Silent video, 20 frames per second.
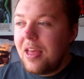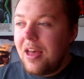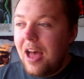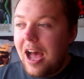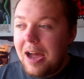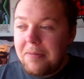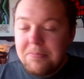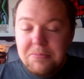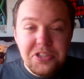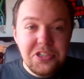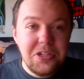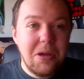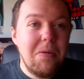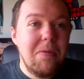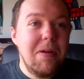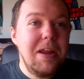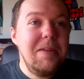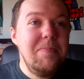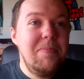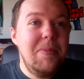I'm
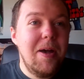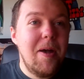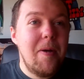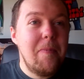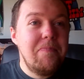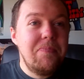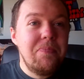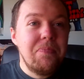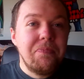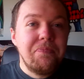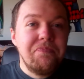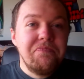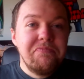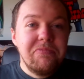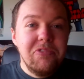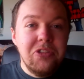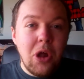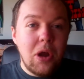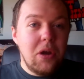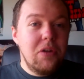sorry, but
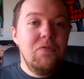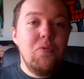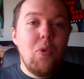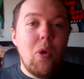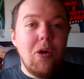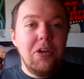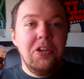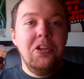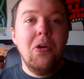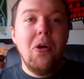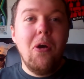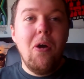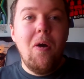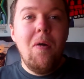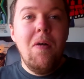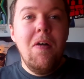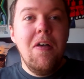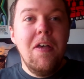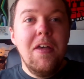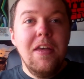none of what
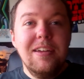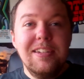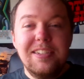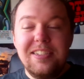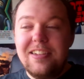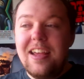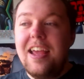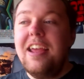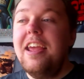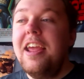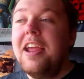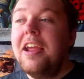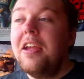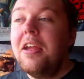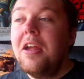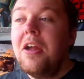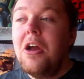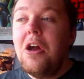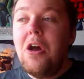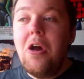you're saying
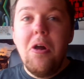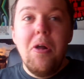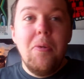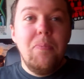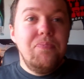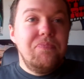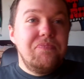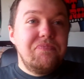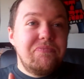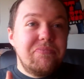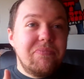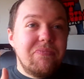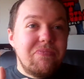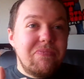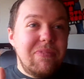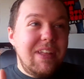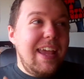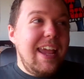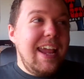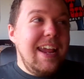
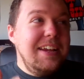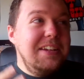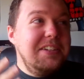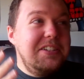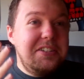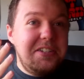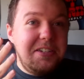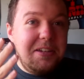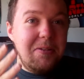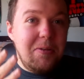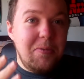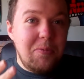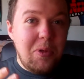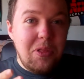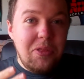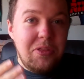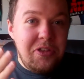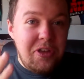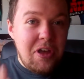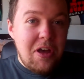is well
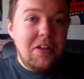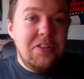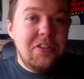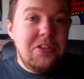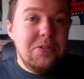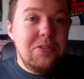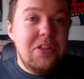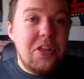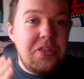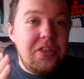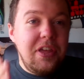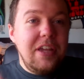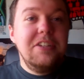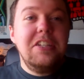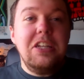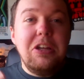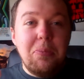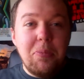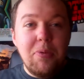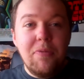the article the things
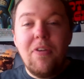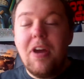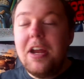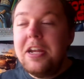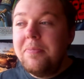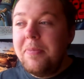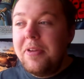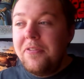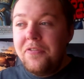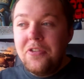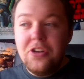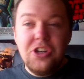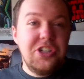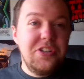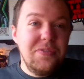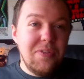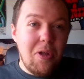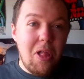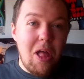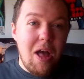that you're providing me first
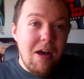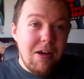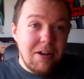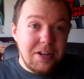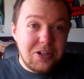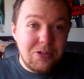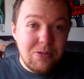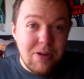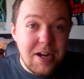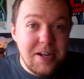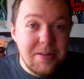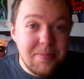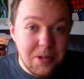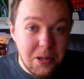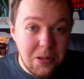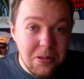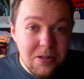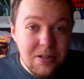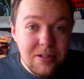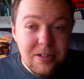of all aren't
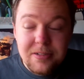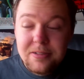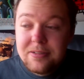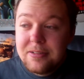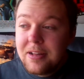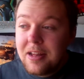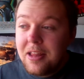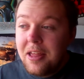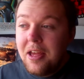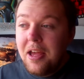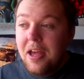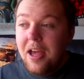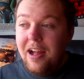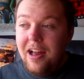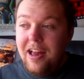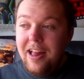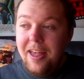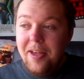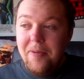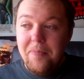credible
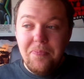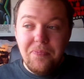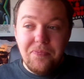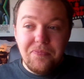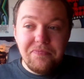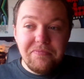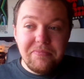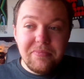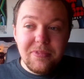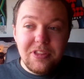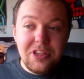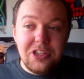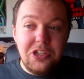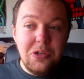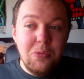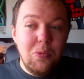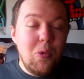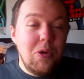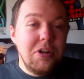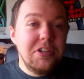um,
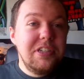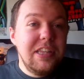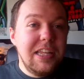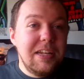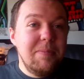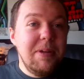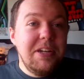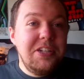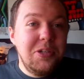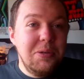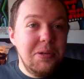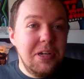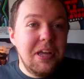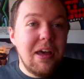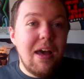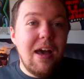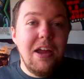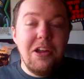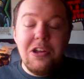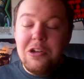you once linked me to a
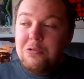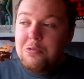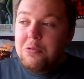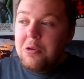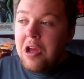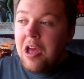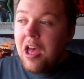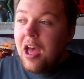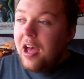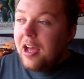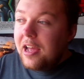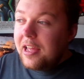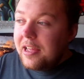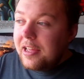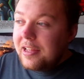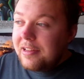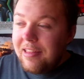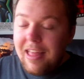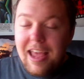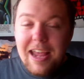guy who
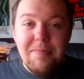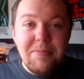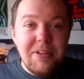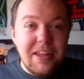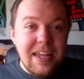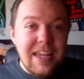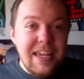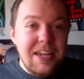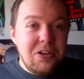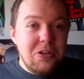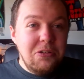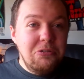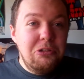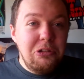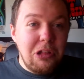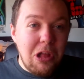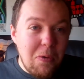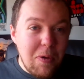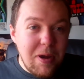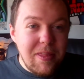claimed that he could
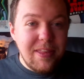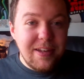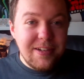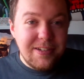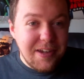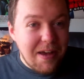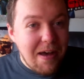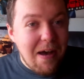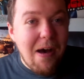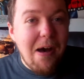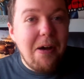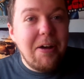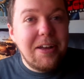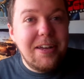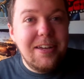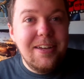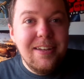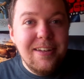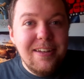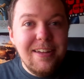glow in the
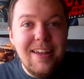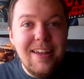dark